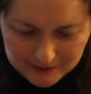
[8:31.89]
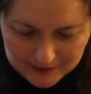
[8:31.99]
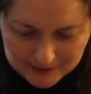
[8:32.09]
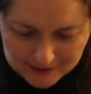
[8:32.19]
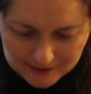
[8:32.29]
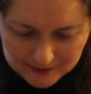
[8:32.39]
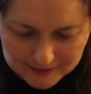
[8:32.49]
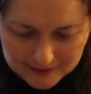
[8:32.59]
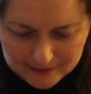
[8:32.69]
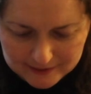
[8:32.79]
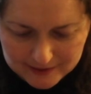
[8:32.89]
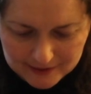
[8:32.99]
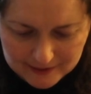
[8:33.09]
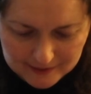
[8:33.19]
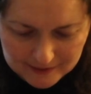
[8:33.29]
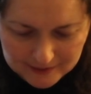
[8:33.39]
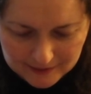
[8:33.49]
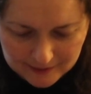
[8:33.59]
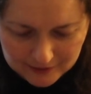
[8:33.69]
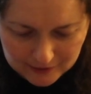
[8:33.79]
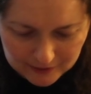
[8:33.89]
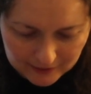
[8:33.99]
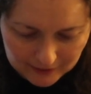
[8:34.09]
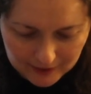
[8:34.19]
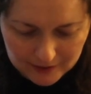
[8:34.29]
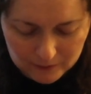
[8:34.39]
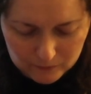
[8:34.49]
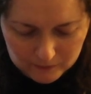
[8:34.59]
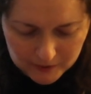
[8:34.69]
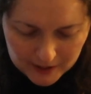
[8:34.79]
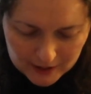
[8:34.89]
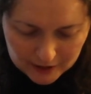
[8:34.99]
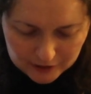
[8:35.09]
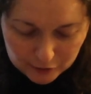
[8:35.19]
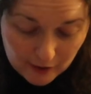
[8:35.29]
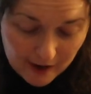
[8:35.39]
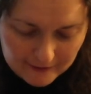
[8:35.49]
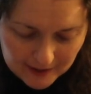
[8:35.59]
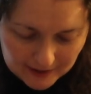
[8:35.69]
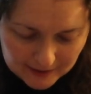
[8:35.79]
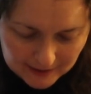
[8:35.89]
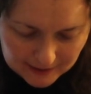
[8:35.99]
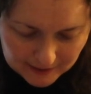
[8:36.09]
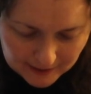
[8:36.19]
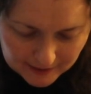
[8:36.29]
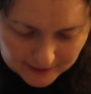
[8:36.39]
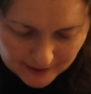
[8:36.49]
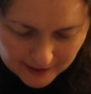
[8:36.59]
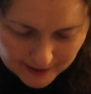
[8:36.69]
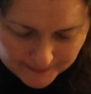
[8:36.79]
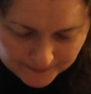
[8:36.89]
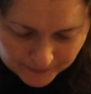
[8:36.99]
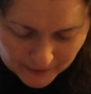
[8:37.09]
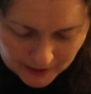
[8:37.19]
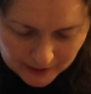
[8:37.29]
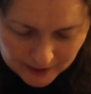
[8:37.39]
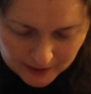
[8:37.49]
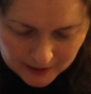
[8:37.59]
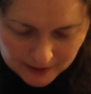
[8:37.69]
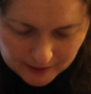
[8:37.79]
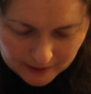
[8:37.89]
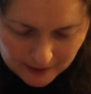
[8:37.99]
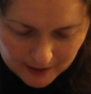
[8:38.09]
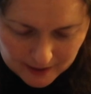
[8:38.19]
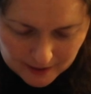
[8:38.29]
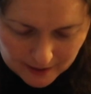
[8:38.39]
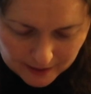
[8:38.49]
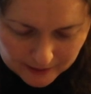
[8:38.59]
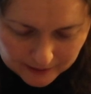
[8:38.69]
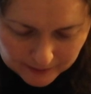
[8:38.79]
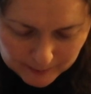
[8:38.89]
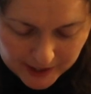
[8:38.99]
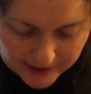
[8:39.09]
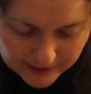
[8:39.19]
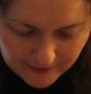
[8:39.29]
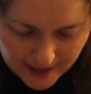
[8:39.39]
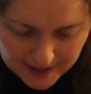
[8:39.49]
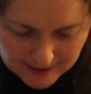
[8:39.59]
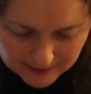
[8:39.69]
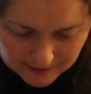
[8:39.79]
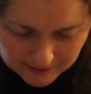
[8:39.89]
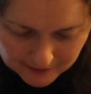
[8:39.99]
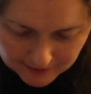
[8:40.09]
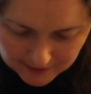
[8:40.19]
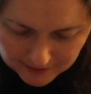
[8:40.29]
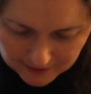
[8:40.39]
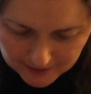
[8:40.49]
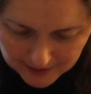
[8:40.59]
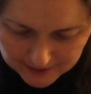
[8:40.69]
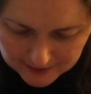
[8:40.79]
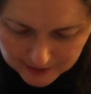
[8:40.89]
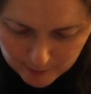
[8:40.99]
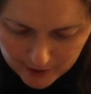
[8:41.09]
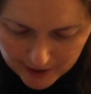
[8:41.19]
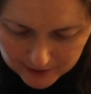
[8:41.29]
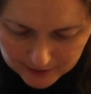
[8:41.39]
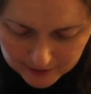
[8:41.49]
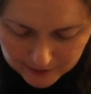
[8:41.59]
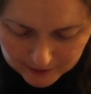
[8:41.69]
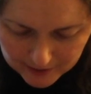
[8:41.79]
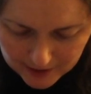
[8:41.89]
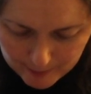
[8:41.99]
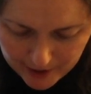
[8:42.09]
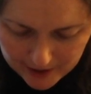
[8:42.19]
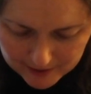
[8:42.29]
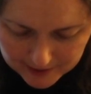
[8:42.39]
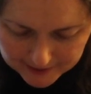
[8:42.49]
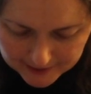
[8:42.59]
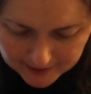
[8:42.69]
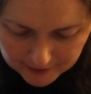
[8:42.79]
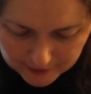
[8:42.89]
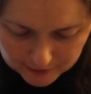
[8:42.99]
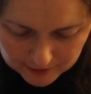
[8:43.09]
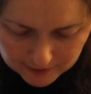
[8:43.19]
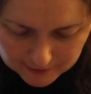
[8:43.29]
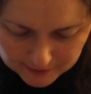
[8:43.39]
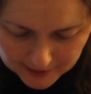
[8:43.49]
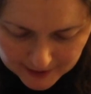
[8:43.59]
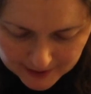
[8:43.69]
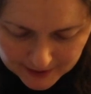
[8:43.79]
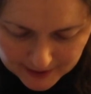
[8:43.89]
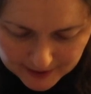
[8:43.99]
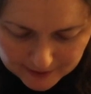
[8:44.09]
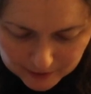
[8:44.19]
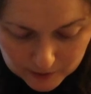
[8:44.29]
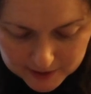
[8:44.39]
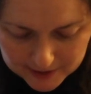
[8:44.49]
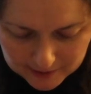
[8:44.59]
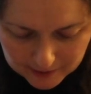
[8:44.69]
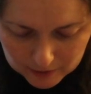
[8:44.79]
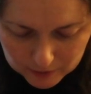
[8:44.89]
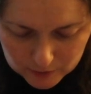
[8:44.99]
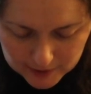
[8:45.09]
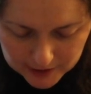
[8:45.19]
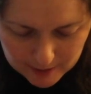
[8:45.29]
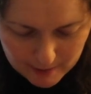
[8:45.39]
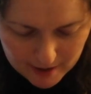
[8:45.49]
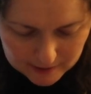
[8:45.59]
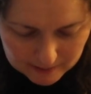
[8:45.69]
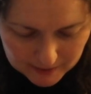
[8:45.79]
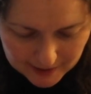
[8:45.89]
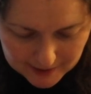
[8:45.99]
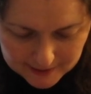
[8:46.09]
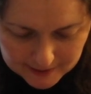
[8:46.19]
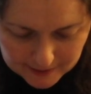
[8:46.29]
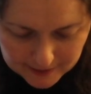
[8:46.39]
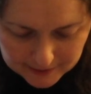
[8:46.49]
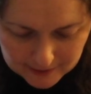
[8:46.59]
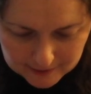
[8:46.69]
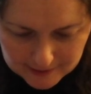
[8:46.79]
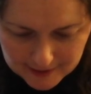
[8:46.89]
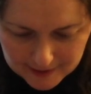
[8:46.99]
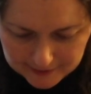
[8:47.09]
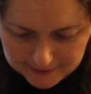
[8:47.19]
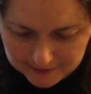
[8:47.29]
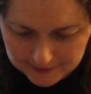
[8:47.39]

And it's got the skeleton, like, driving, and then it's got a uh, piece of eight, and then the pirate, or the parrot sitting on a skull, and of course the loot at the bottom. Ah, I like that a lot.